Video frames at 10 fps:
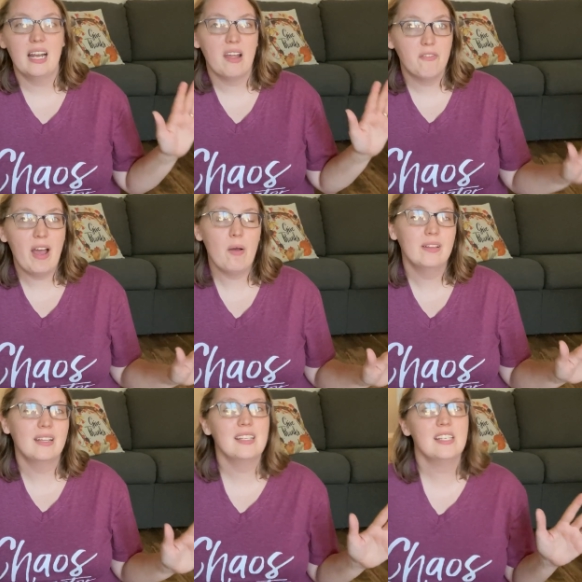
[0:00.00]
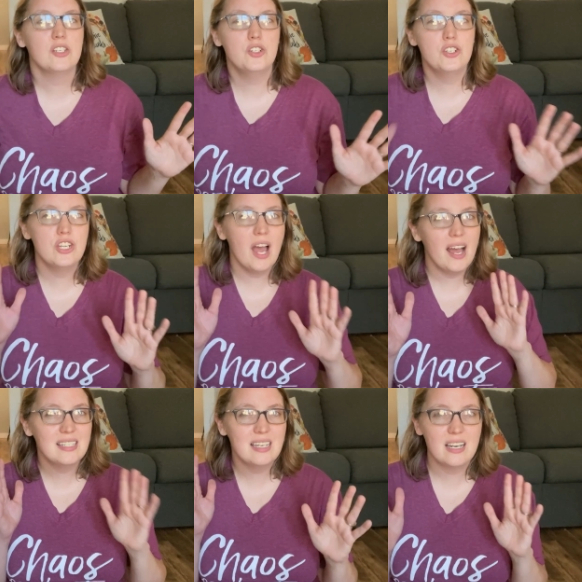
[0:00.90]
and I found that this is
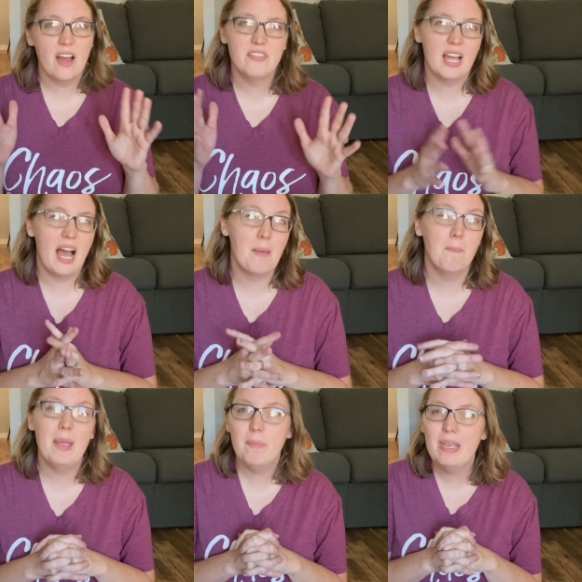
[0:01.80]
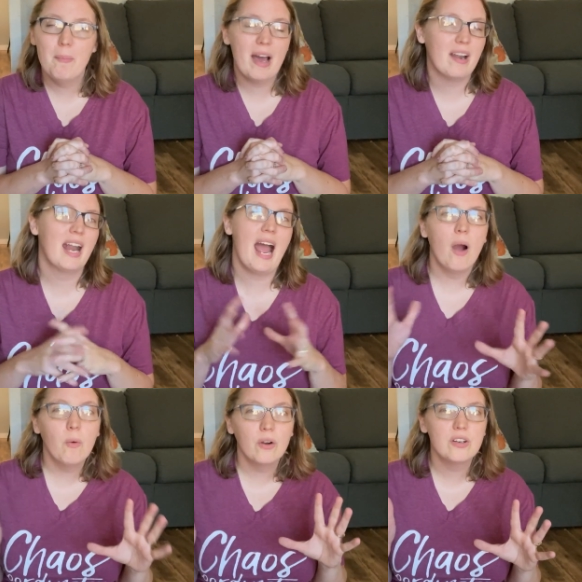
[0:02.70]
just enough time, maybe about an
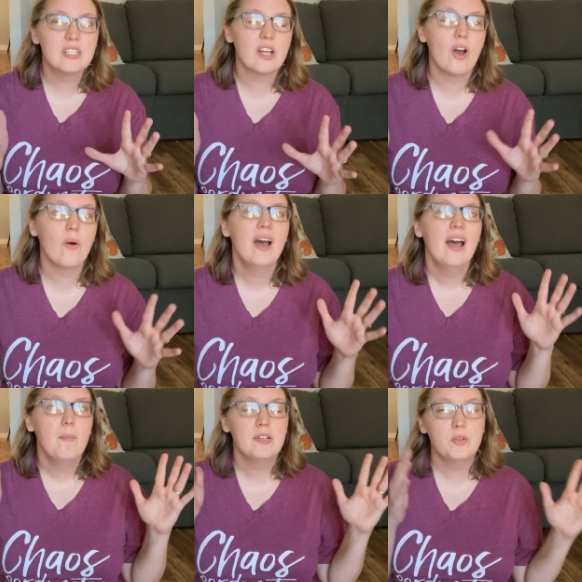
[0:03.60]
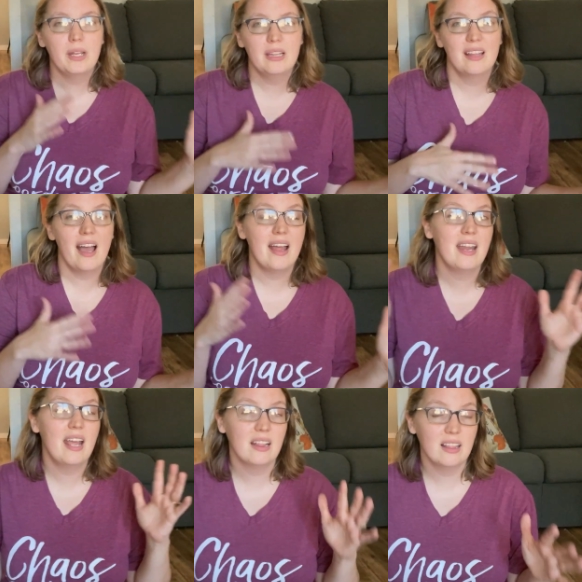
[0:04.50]
hour or so between then
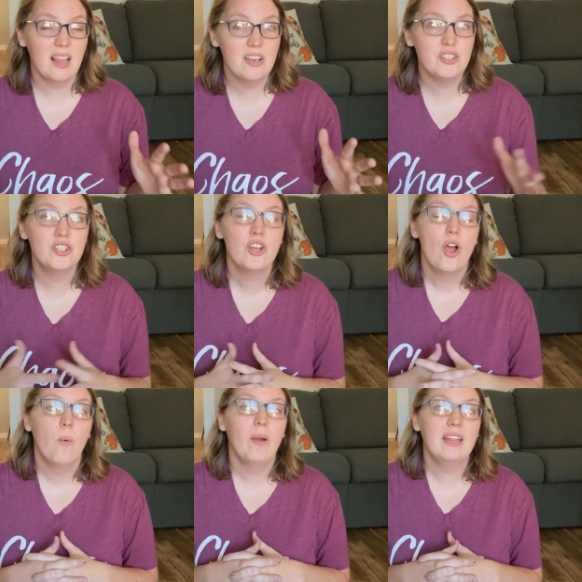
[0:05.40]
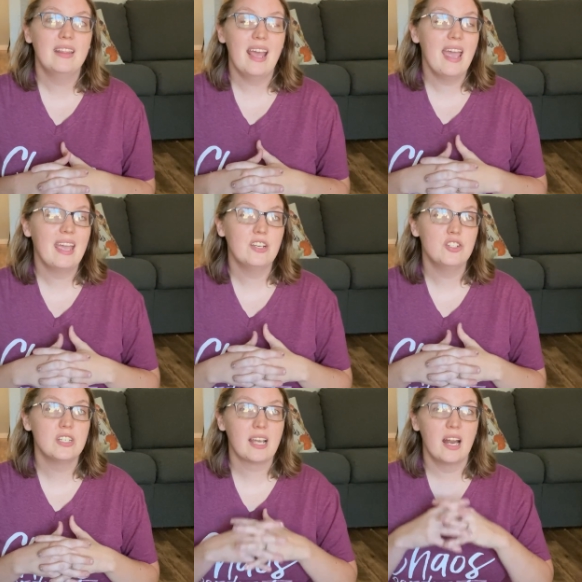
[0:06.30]
and lunch, when they can
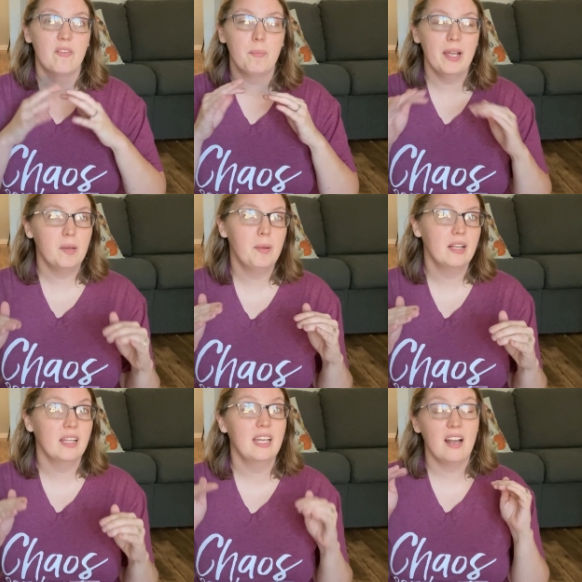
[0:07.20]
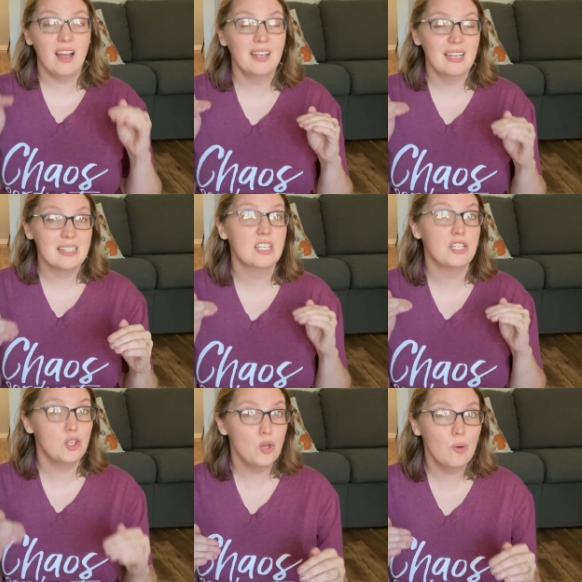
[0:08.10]
just kind of play independently and not get into
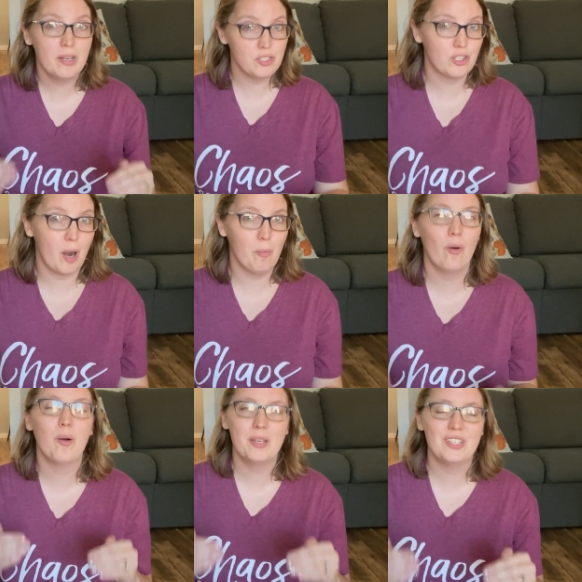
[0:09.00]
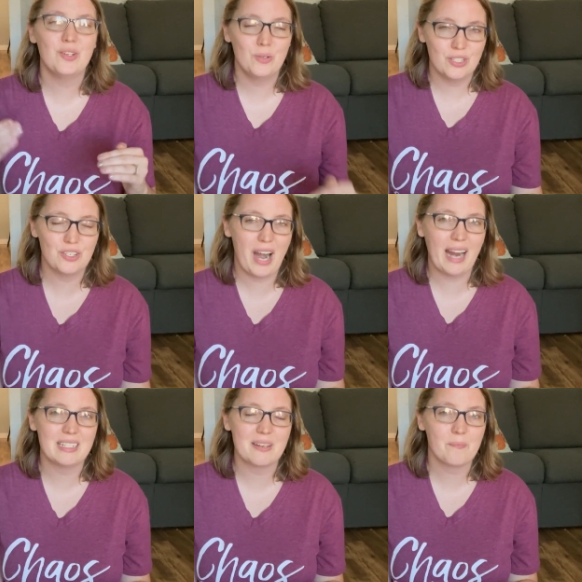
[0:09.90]
too much trouble or be too
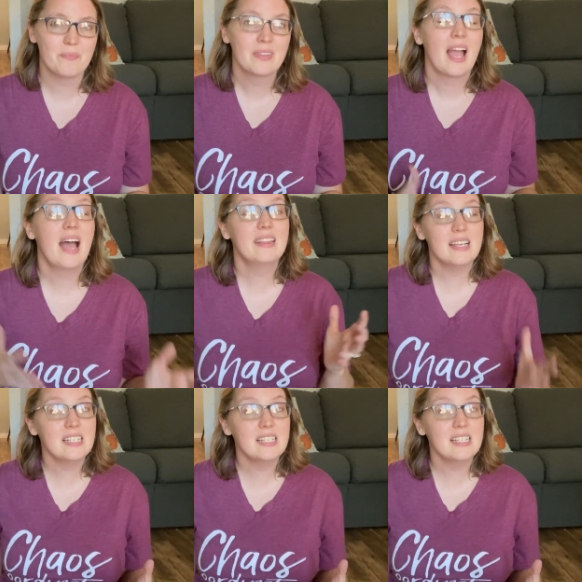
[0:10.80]
distracting. At